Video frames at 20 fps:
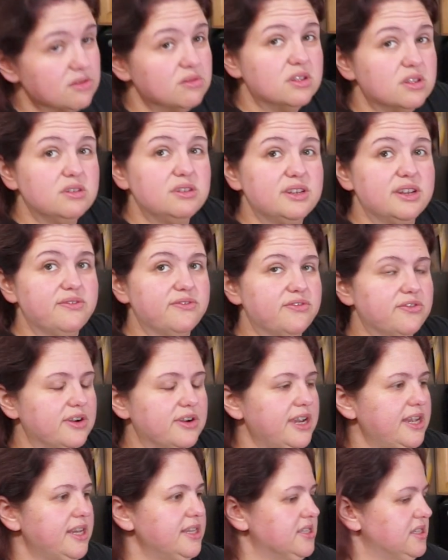
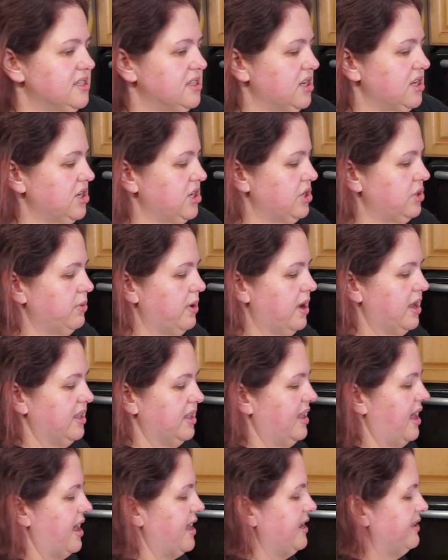gluten-free. So a
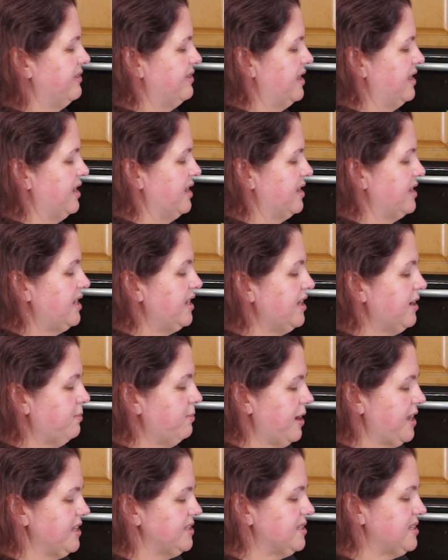lot of the keto
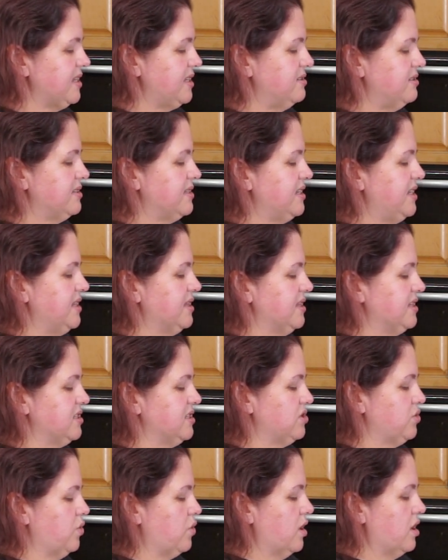breads that you see in the
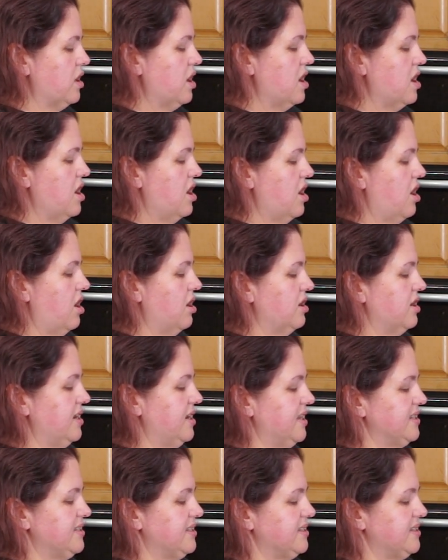store aren't
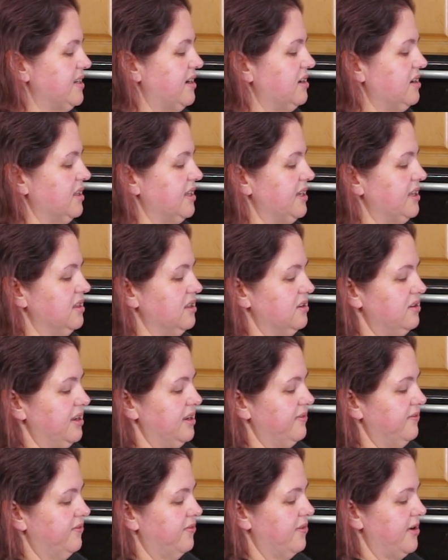necessarily
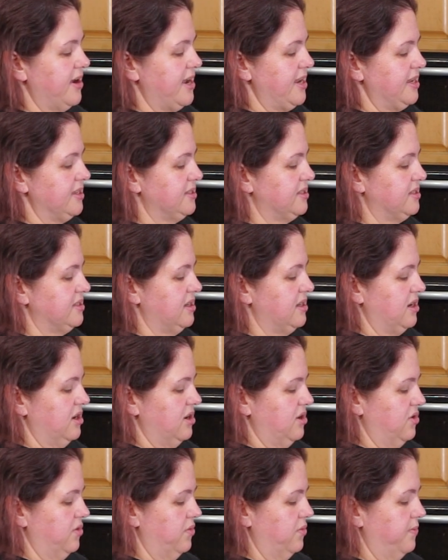gluten-free.
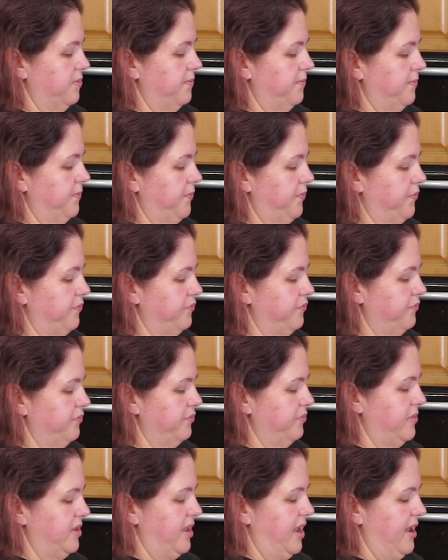So,
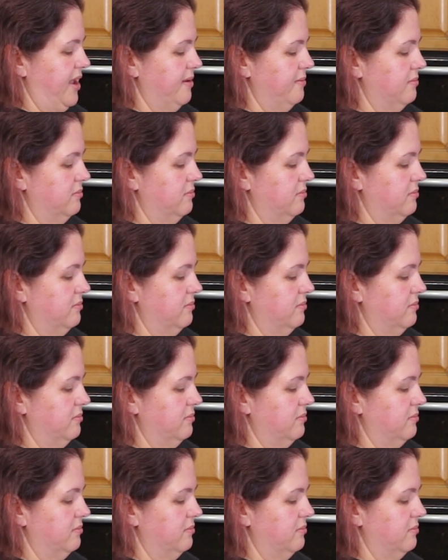yeah.